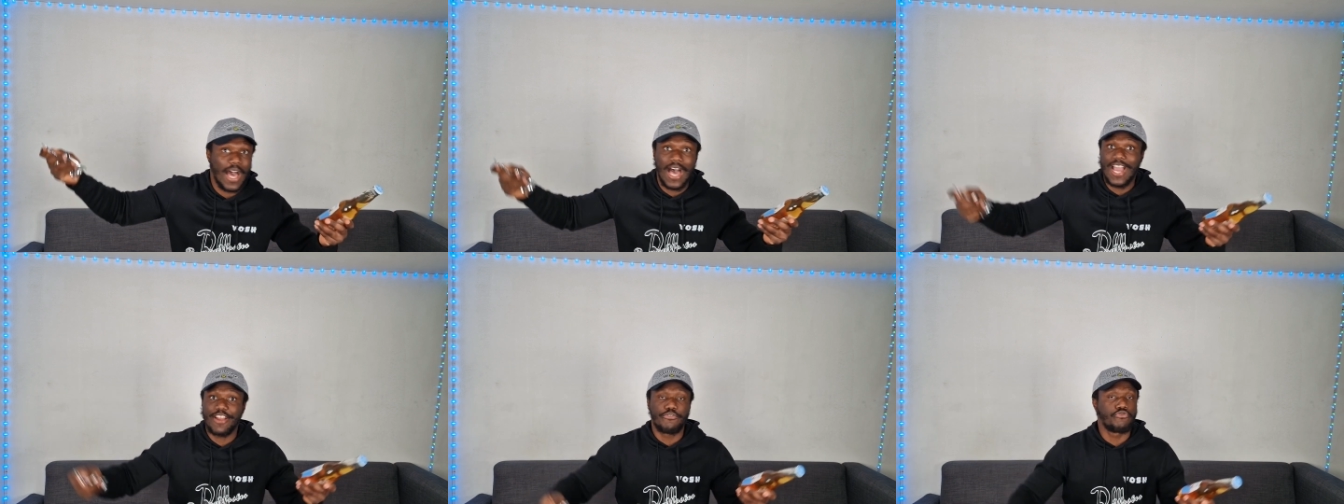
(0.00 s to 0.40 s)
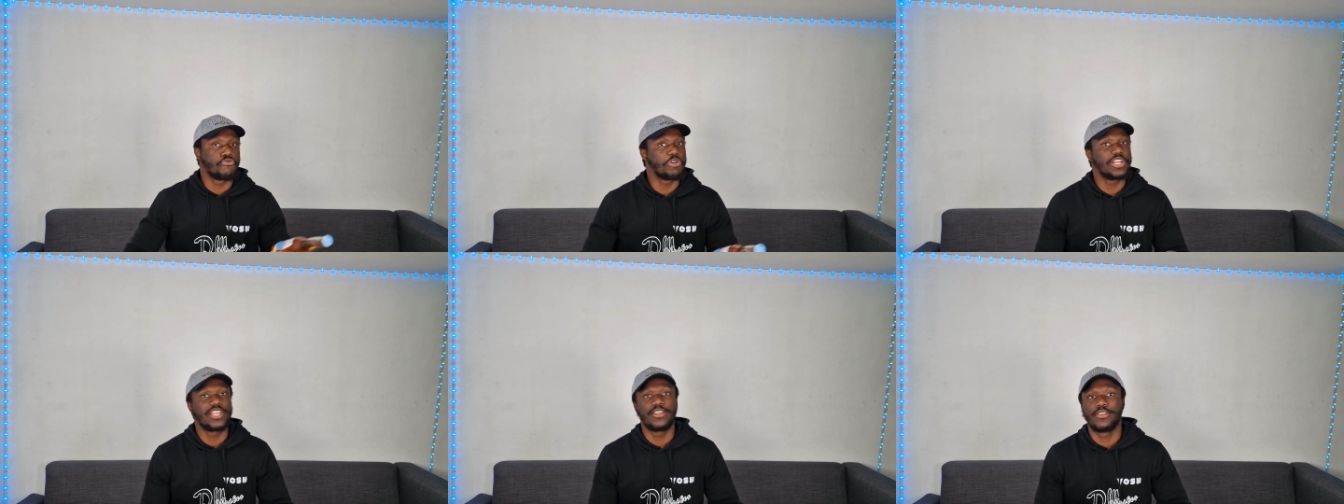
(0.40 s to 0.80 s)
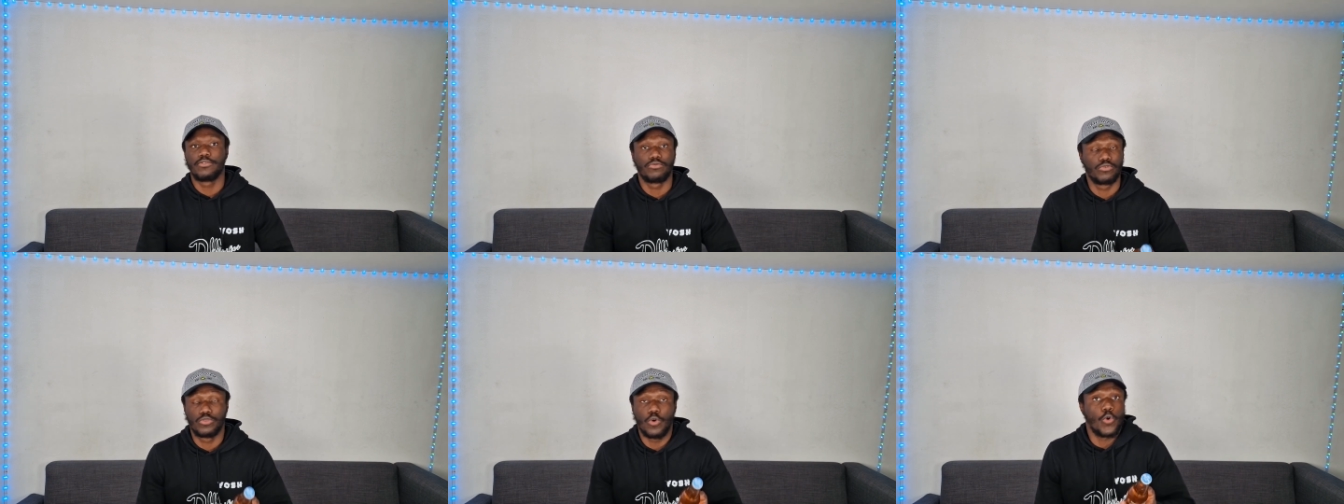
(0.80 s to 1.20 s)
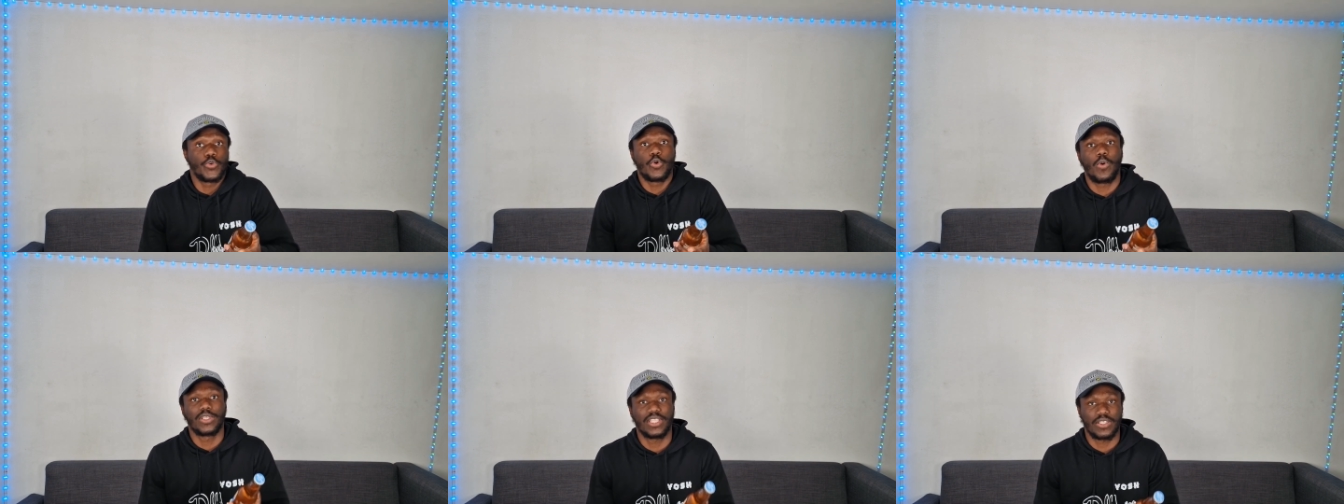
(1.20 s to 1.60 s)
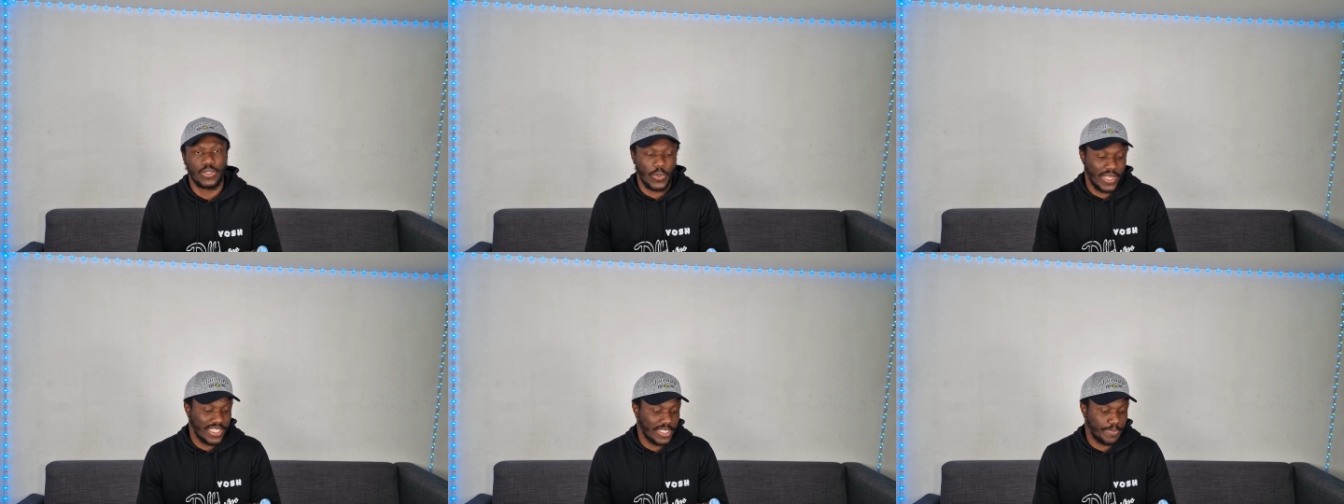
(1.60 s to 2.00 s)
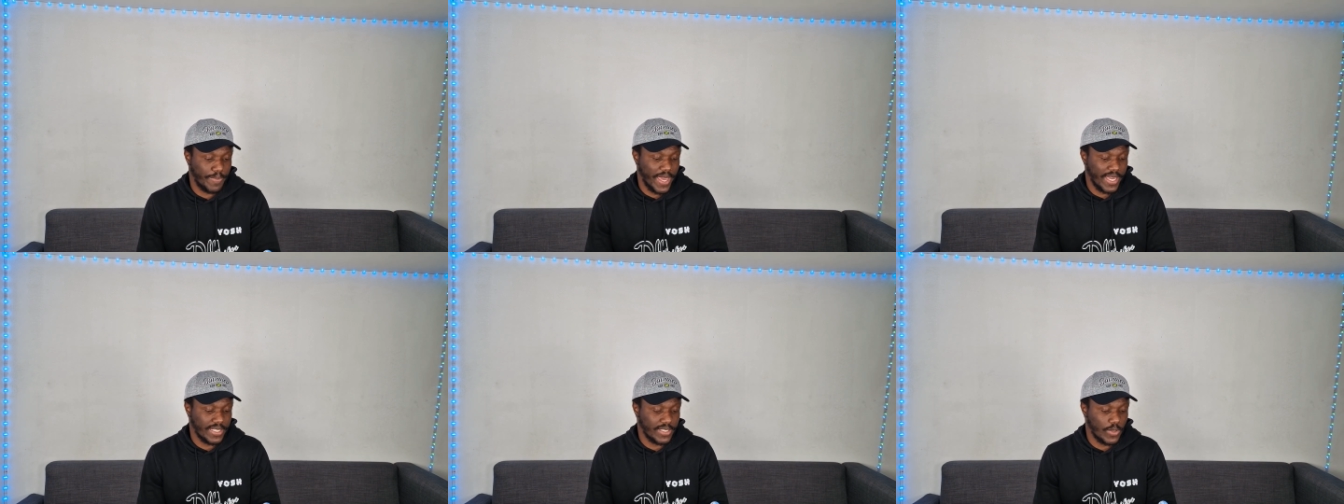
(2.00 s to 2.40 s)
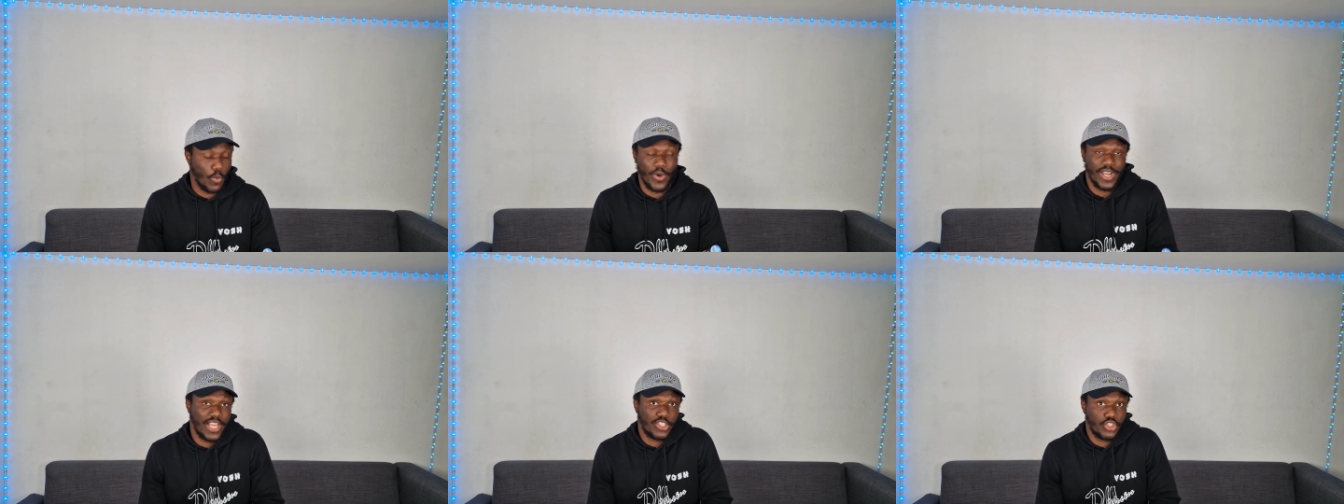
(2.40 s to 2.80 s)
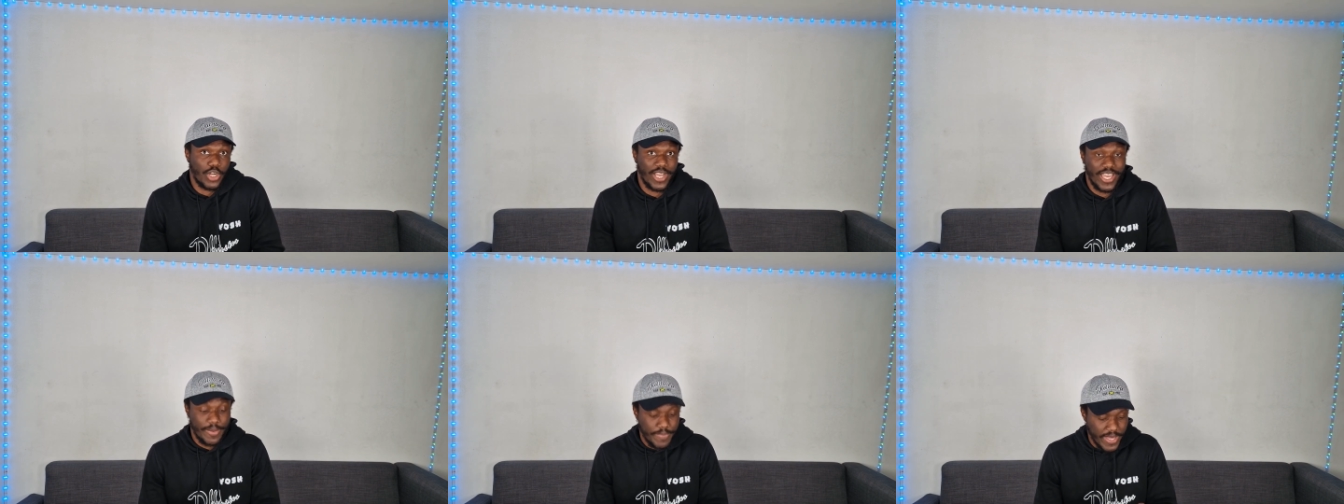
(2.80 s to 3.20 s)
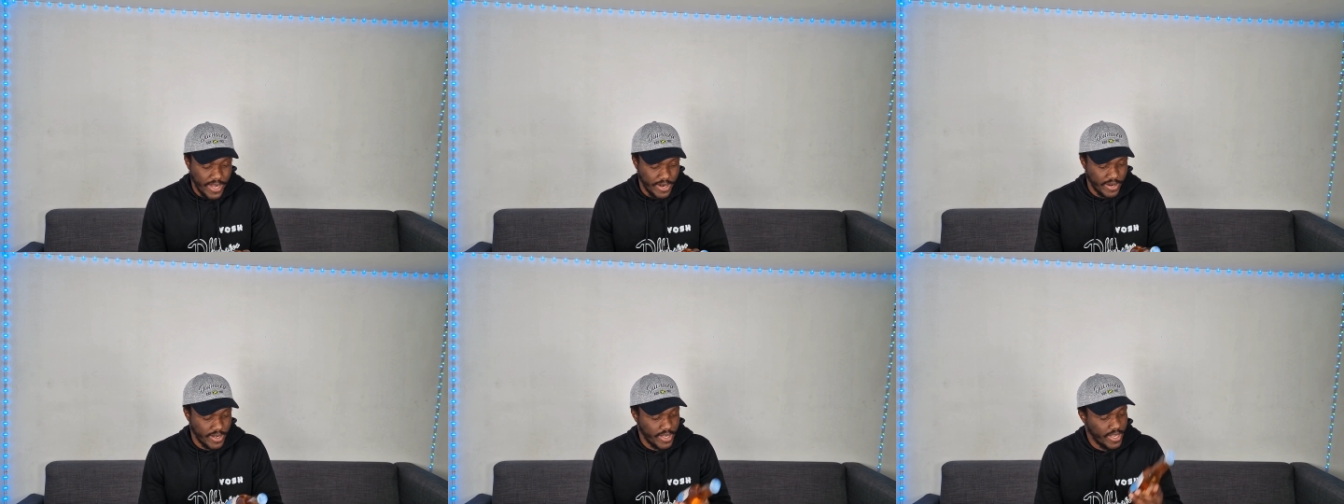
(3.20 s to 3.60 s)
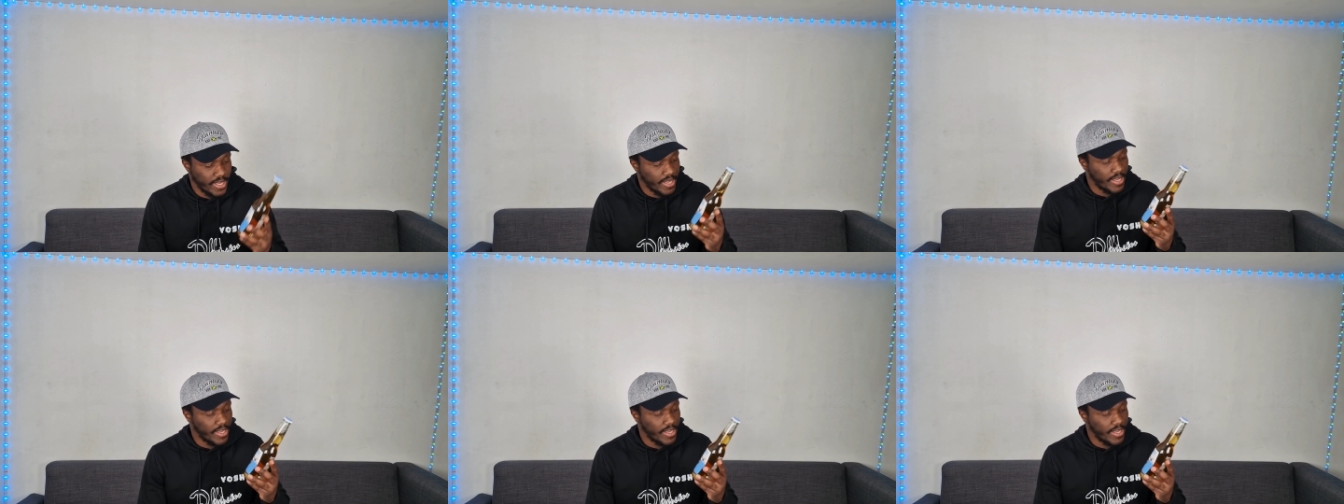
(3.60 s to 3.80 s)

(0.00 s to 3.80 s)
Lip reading: I really don't know what to expect when I try a bear.